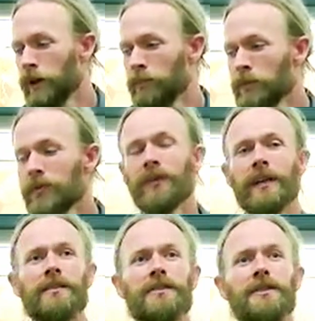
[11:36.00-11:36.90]

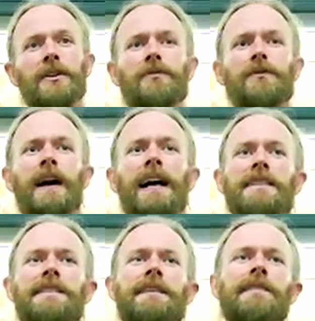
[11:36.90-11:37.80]
moving so
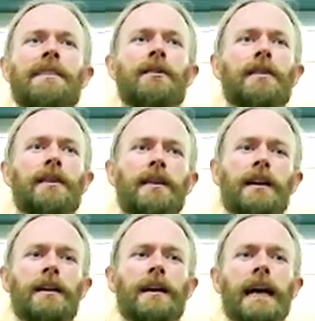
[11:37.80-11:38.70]
fast that
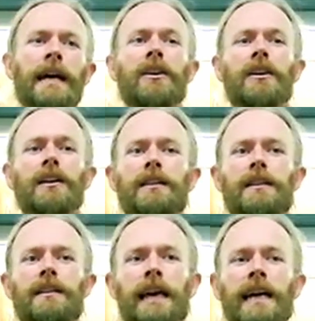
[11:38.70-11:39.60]
the air
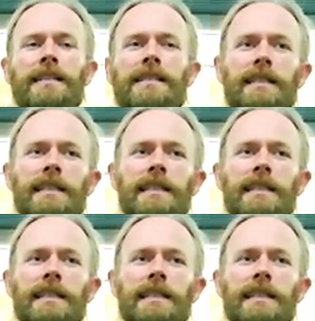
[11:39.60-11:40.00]
can't